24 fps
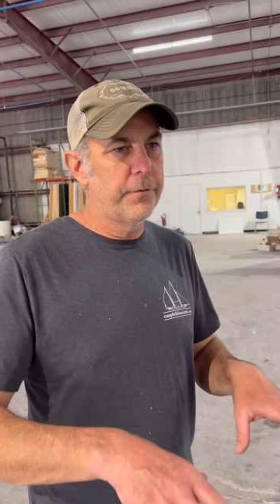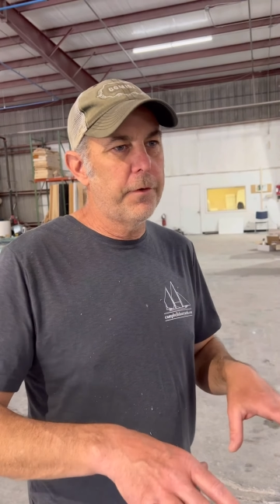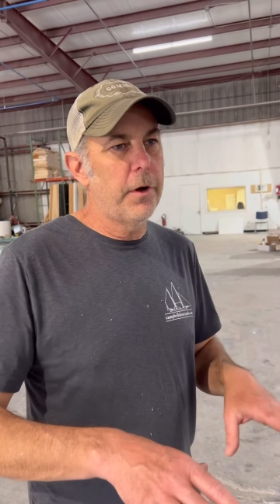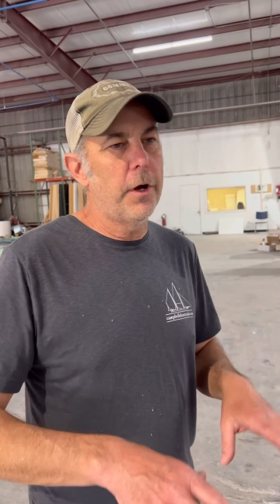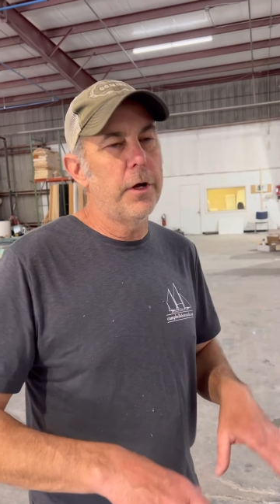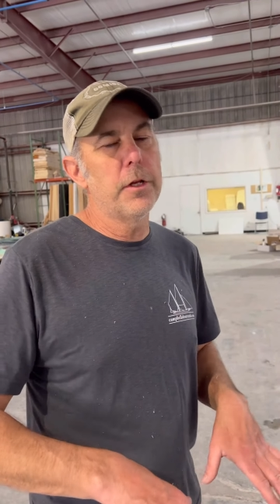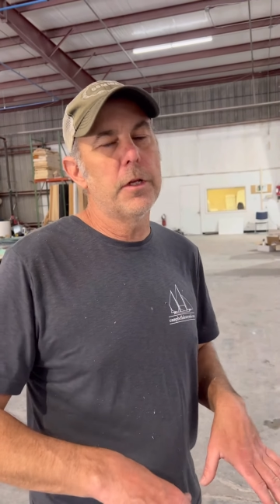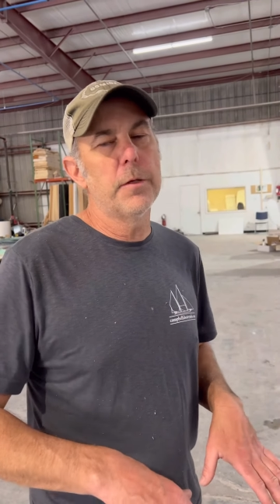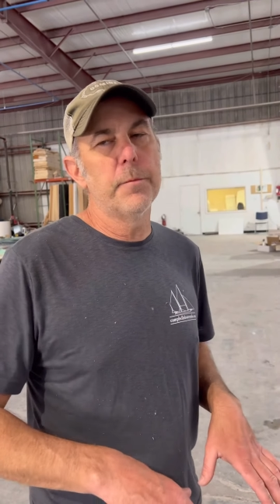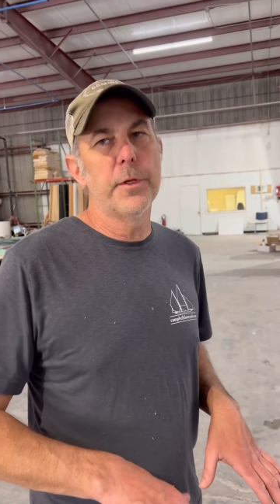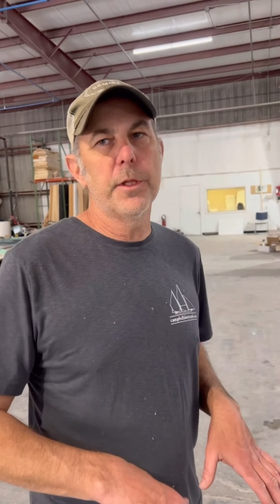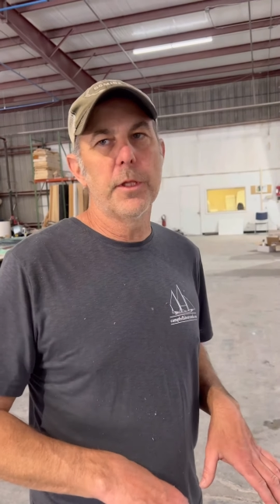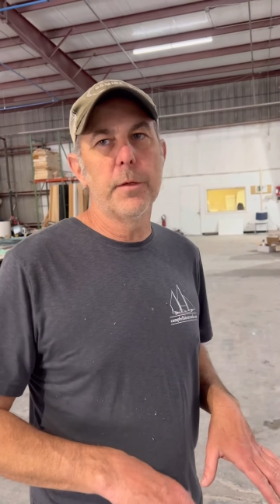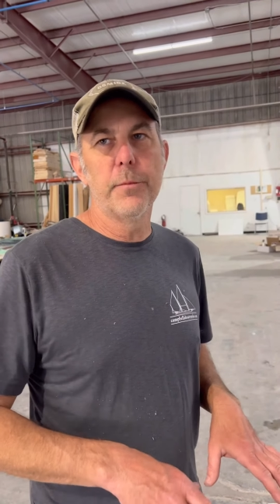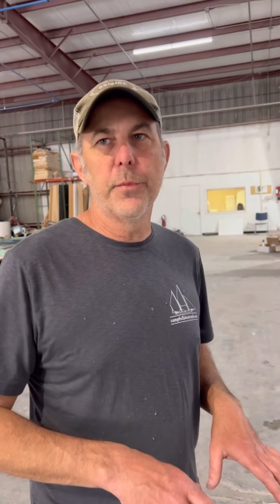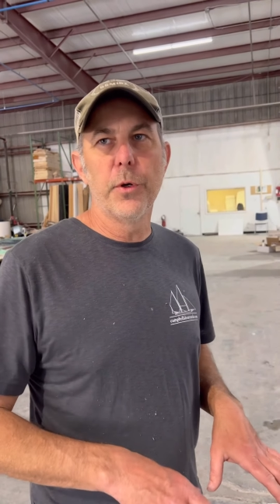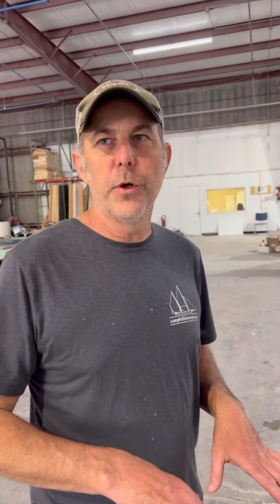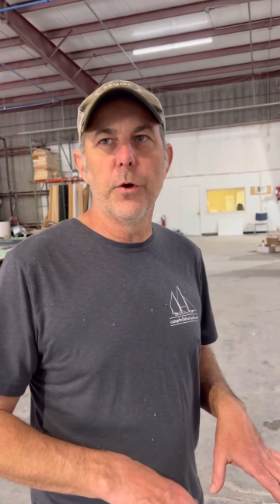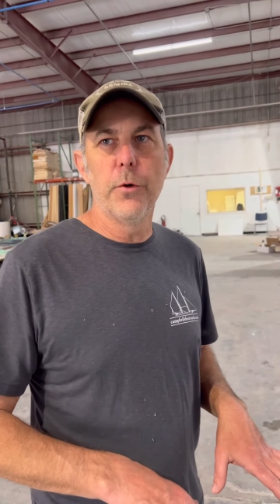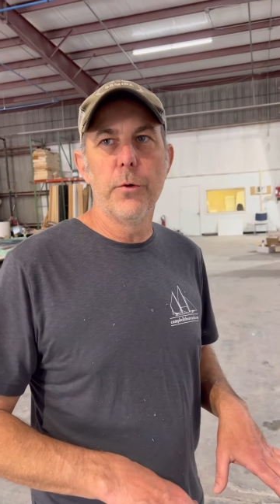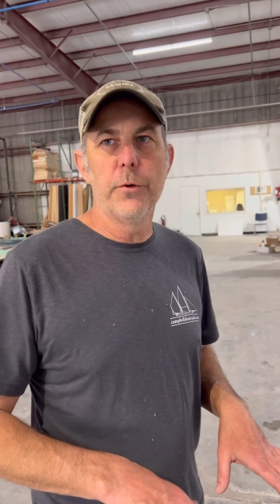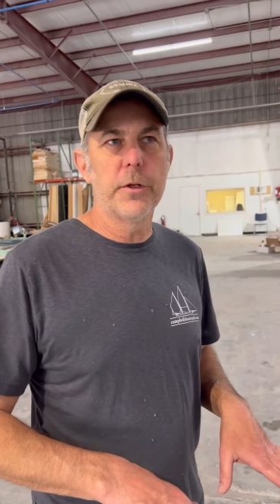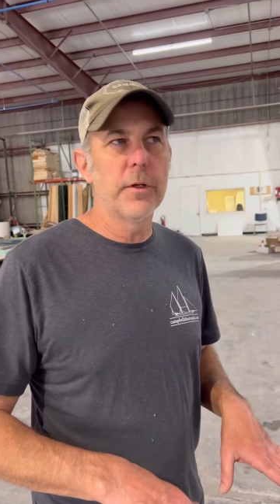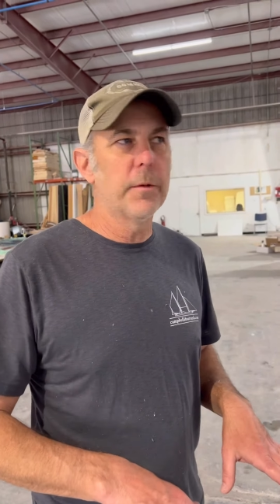volume in the
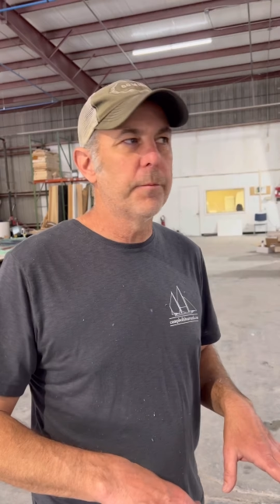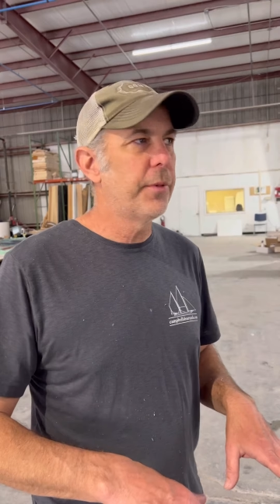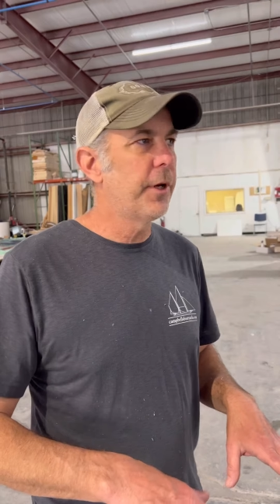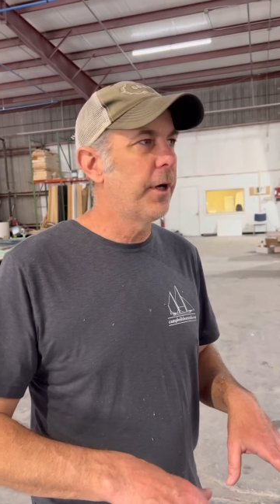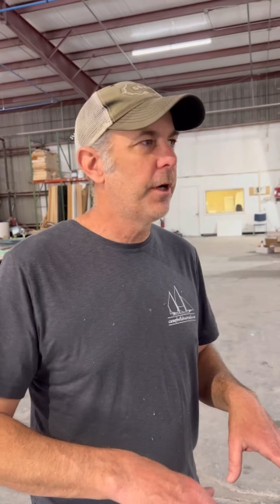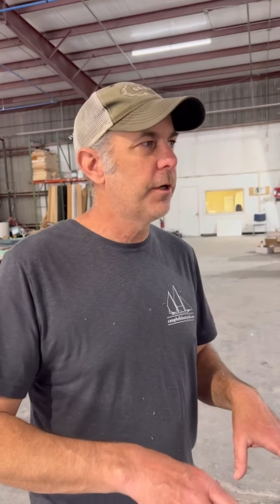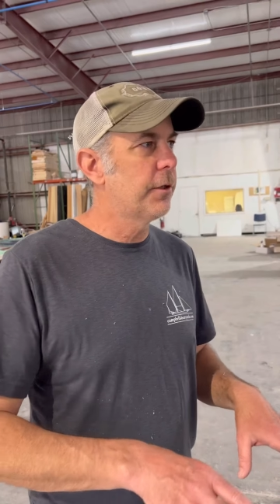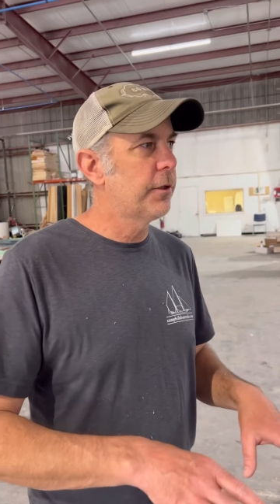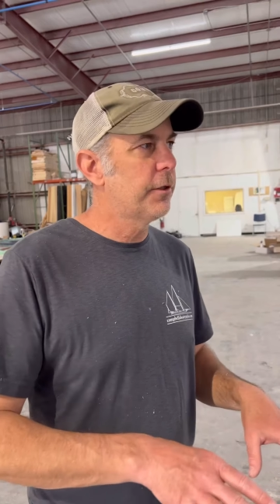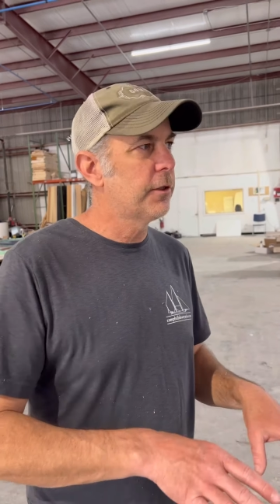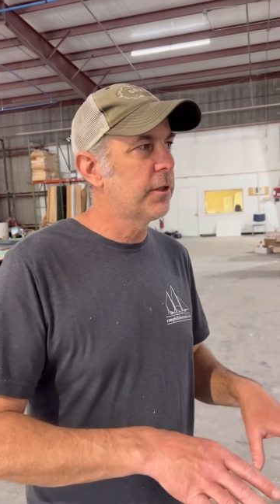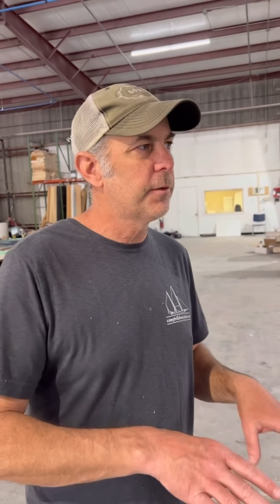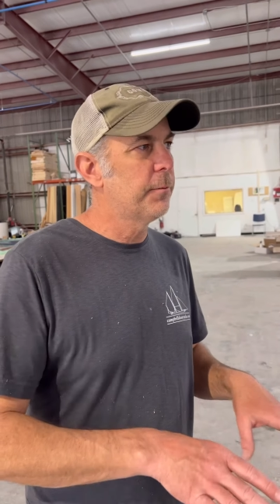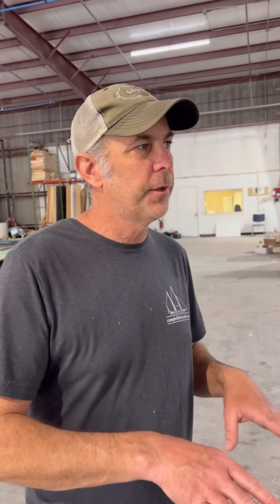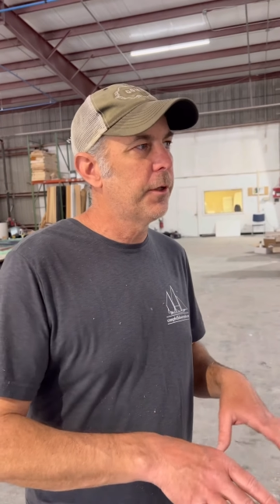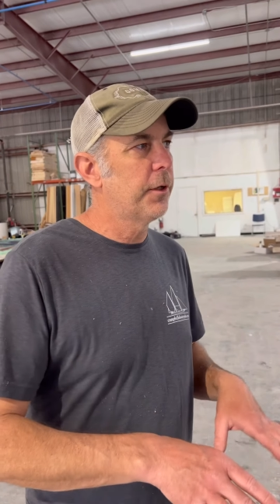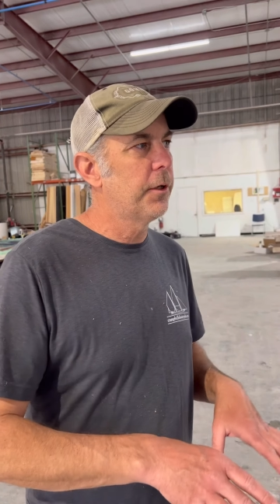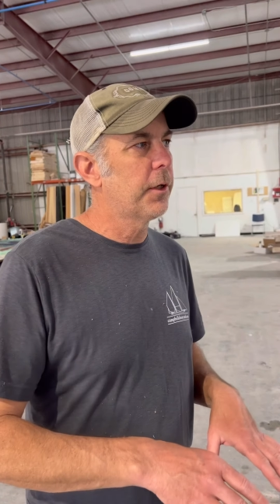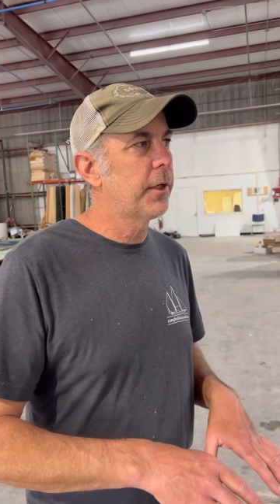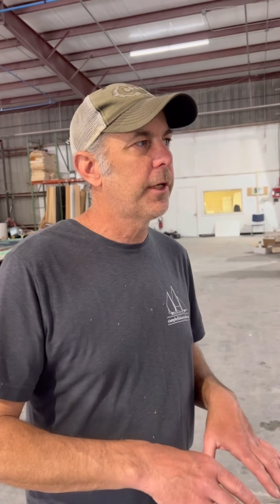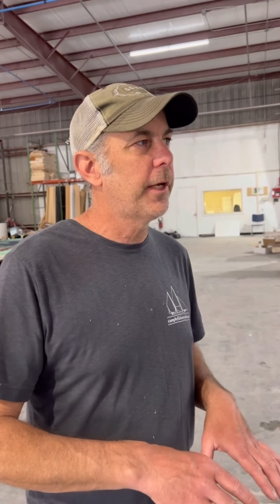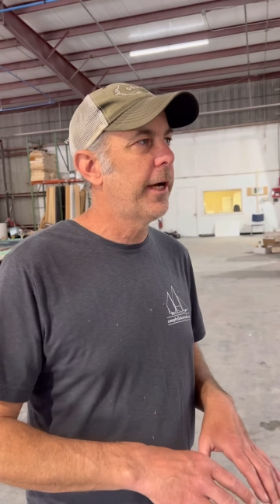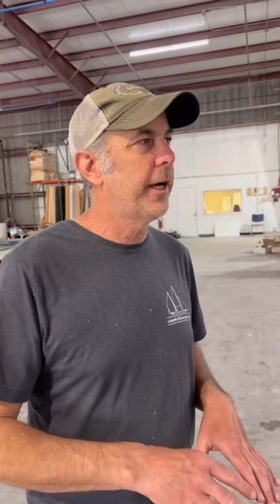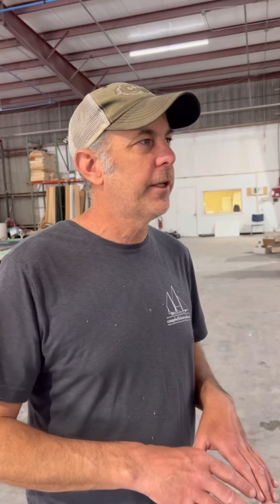boat compared to some
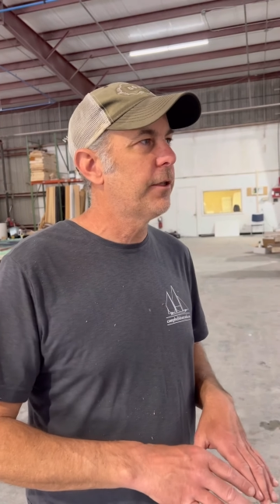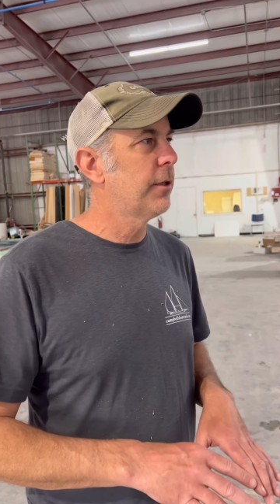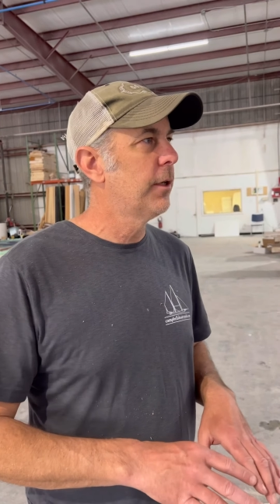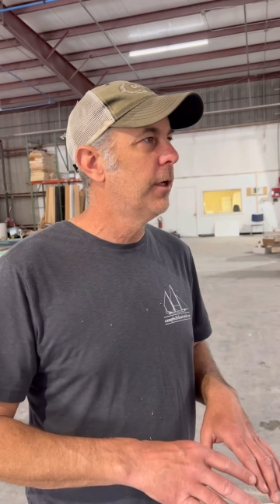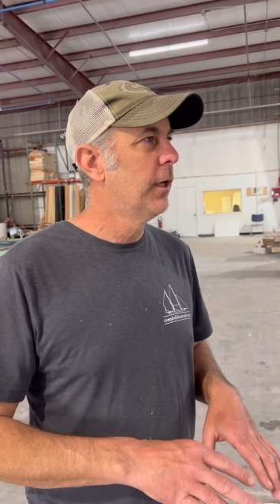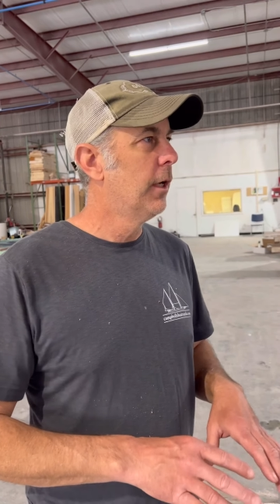other cats.